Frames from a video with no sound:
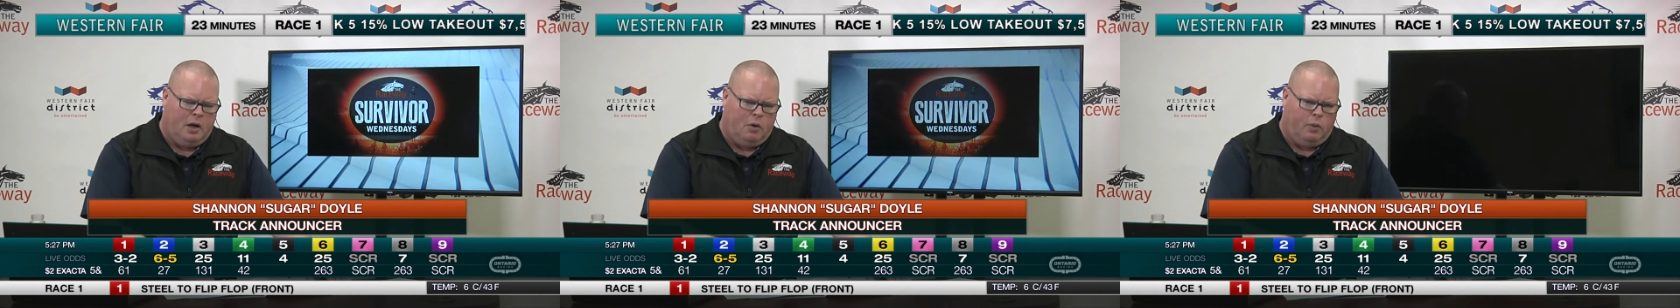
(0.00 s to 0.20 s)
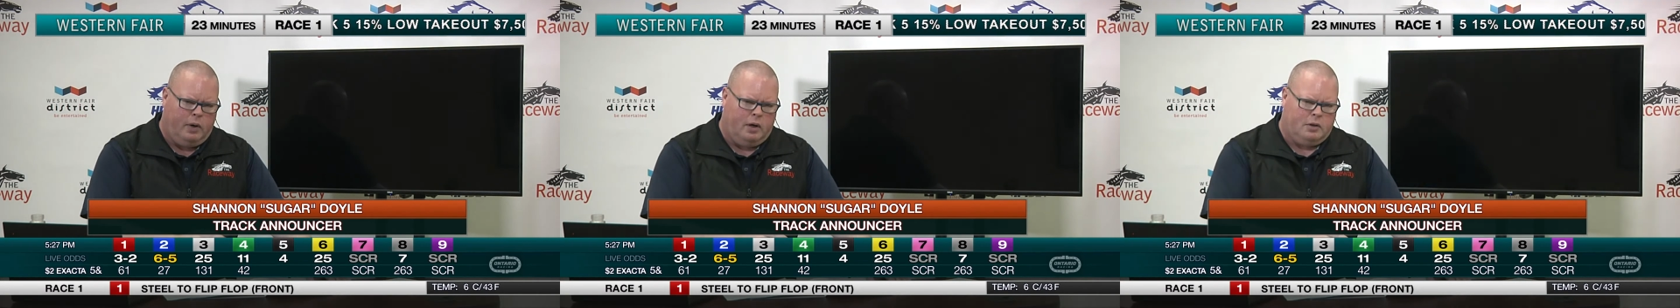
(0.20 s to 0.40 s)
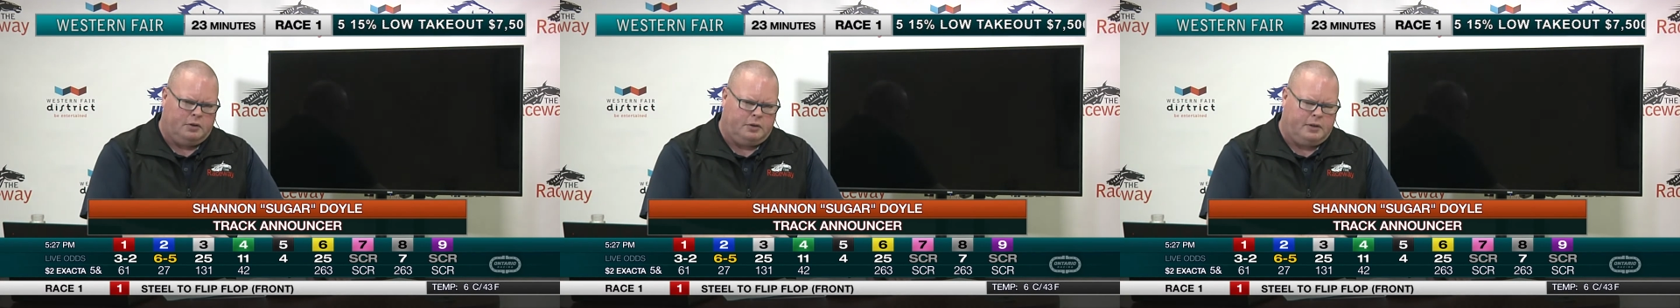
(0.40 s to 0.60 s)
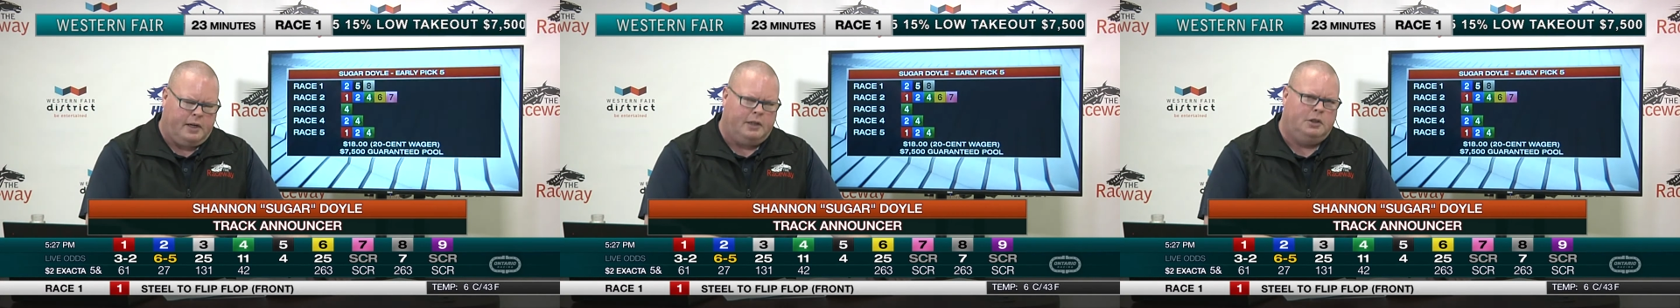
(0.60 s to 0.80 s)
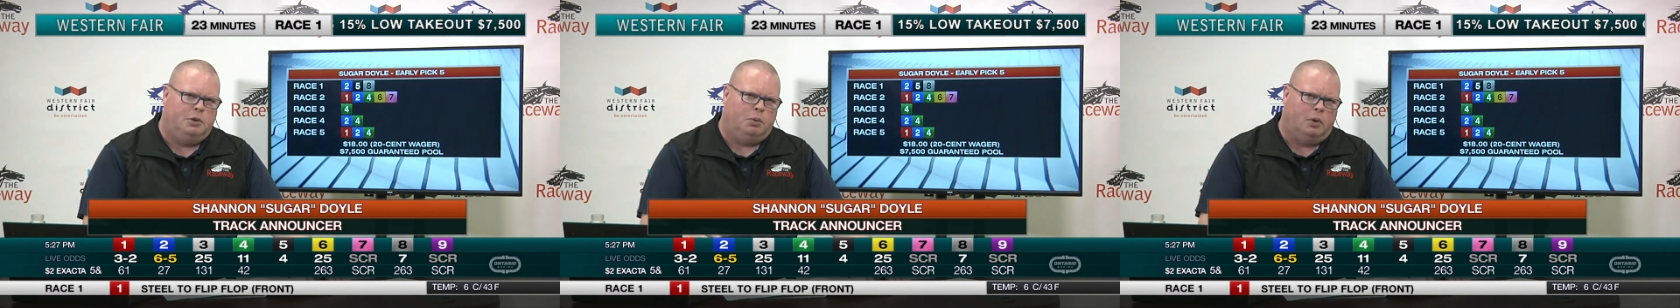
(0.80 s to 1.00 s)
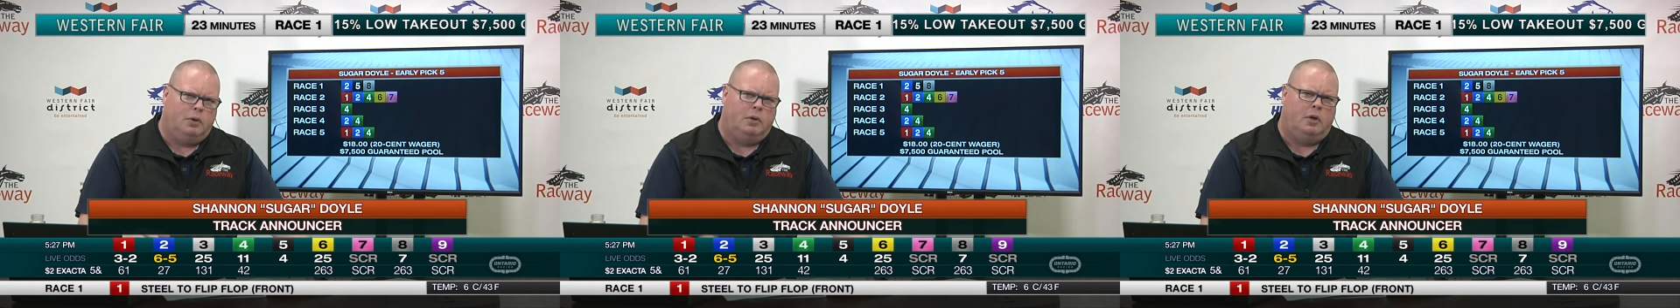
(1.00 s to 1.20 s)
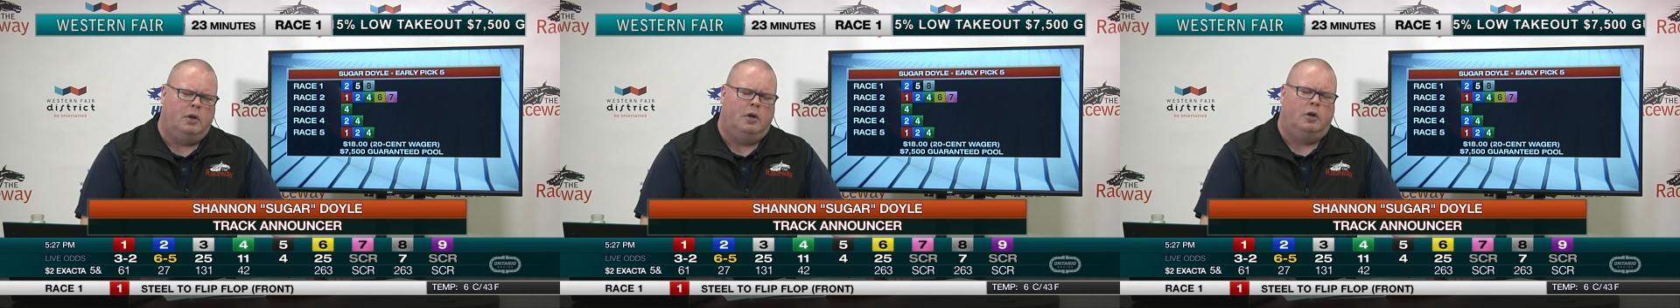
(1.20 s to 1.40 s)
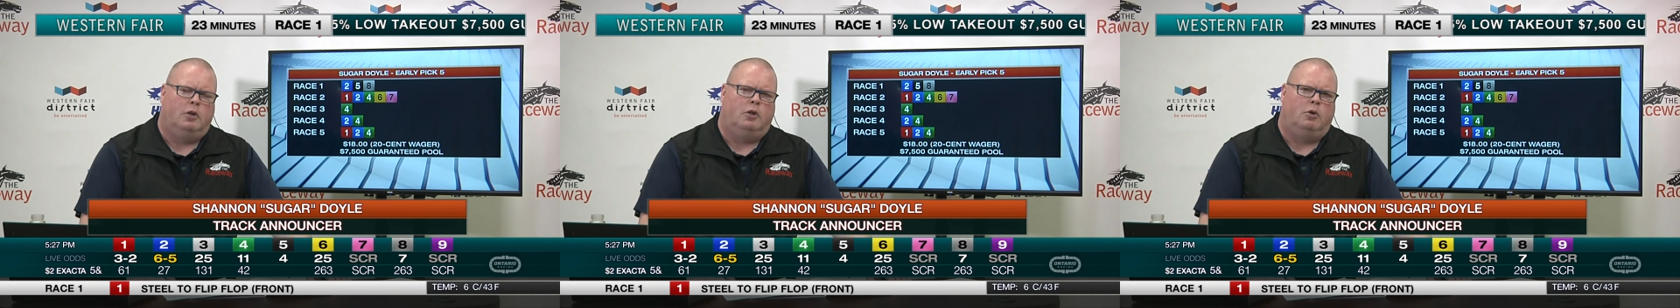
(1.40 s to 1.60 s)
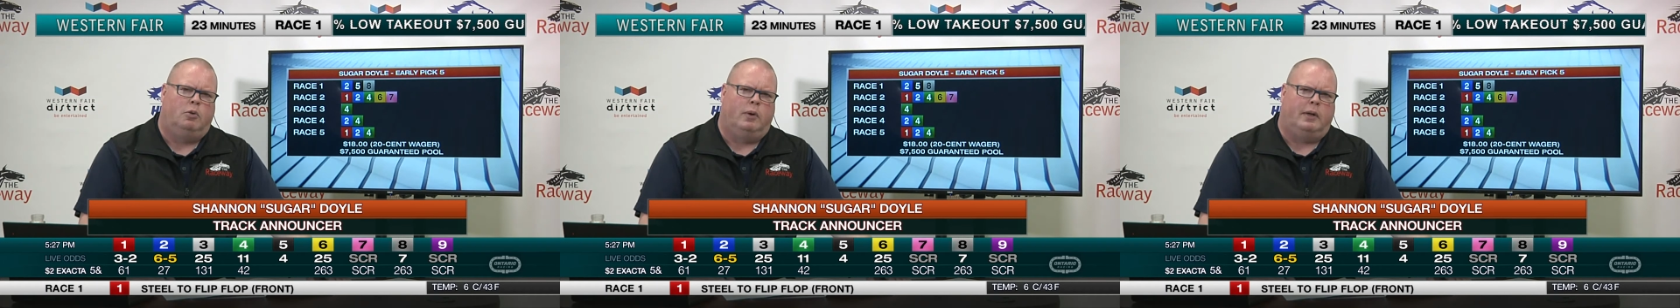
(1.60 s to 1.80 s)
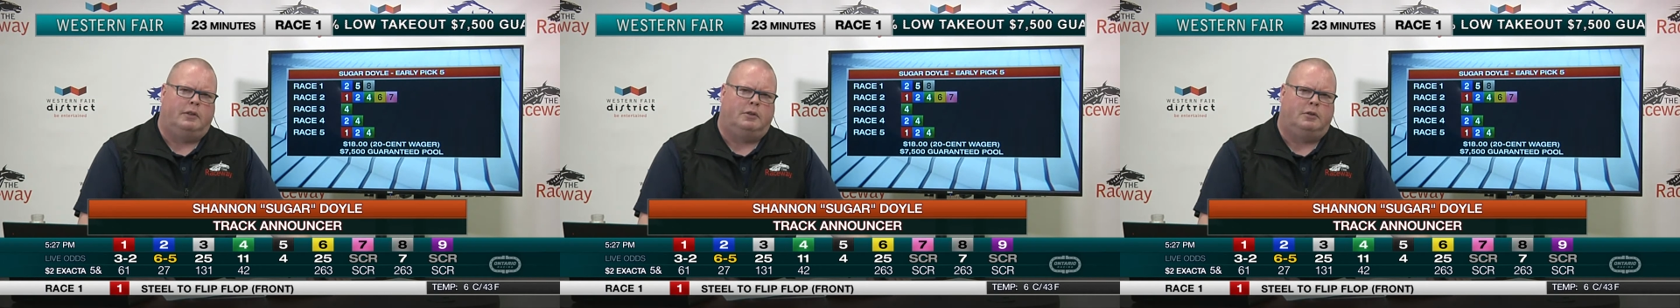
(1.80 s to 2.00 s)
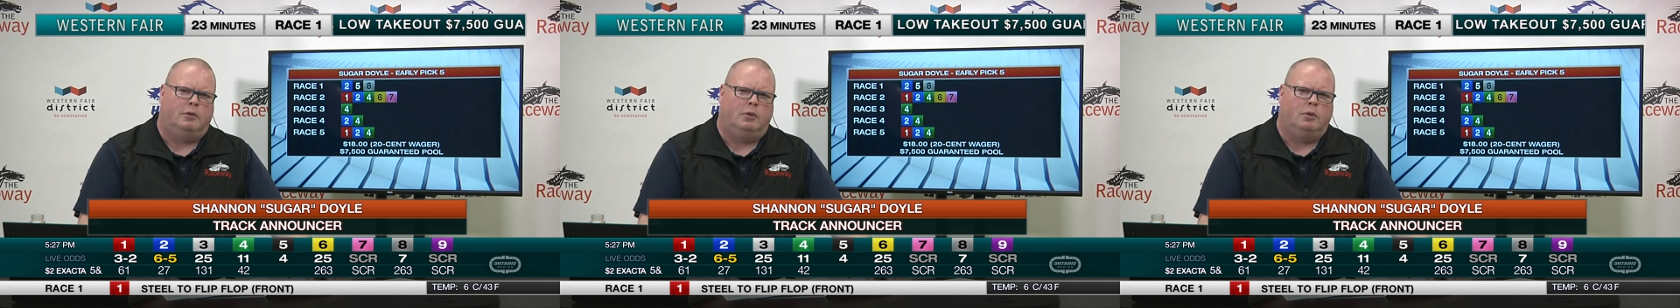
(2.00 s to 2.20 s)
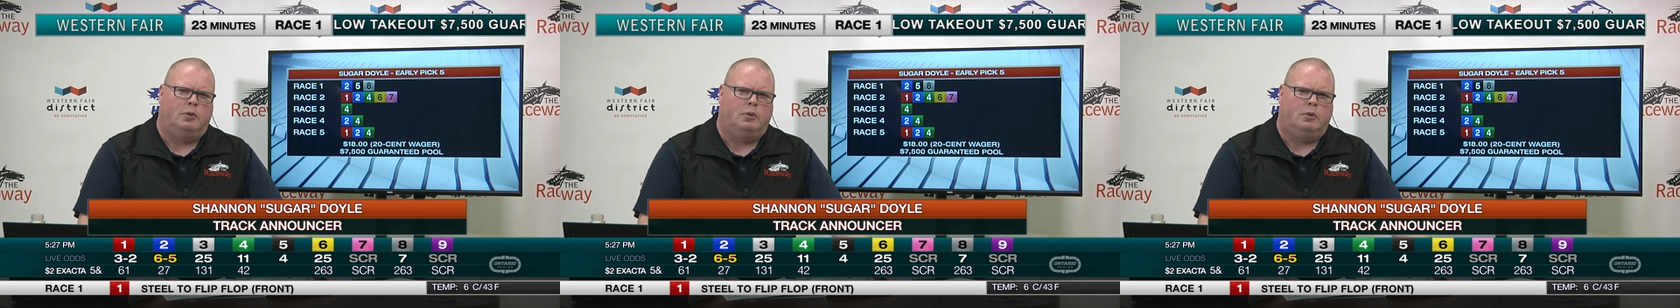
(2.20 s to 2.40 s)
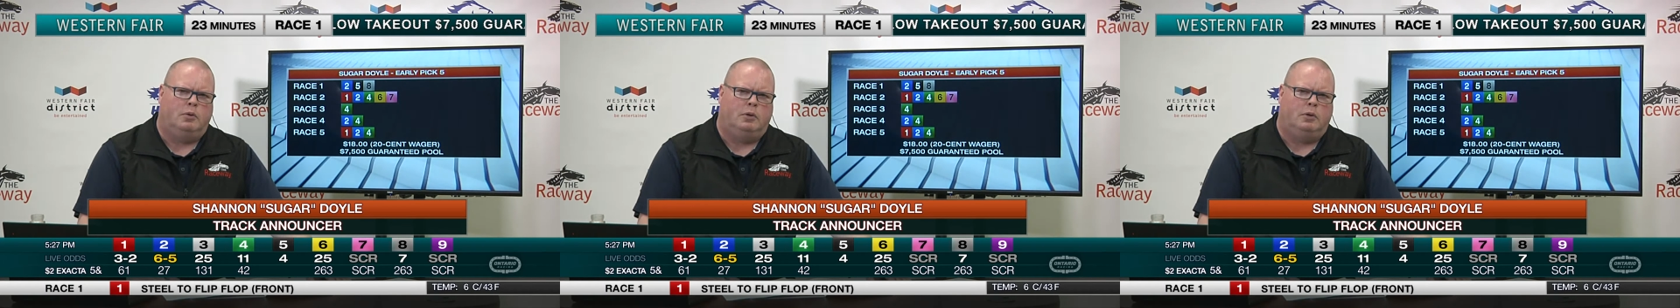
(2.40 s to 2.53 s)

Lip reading: We are scheduled to race through